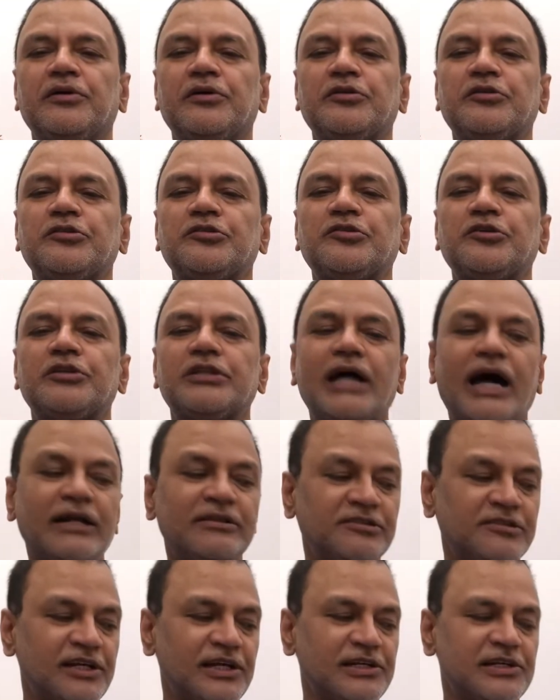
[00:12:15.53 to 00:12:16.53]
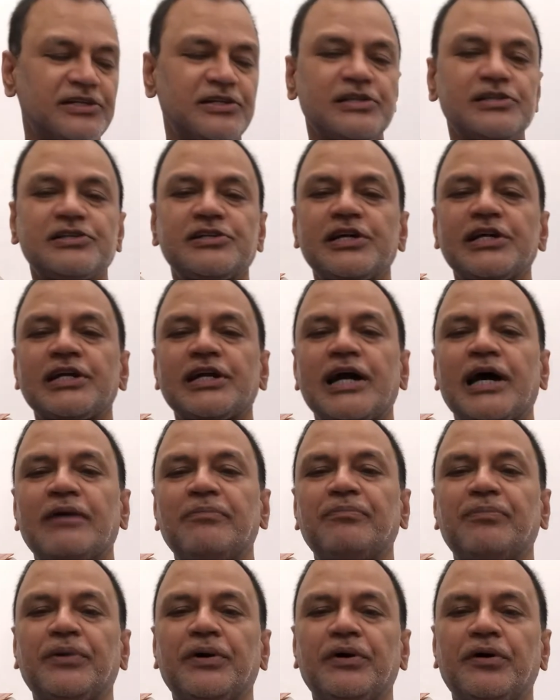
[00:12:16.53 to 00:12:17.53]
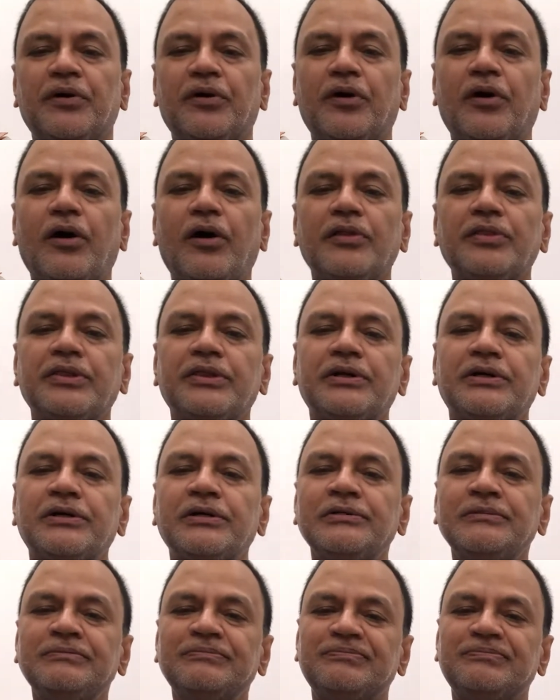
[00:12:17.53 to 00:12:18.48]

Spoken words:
So that's a little recap on the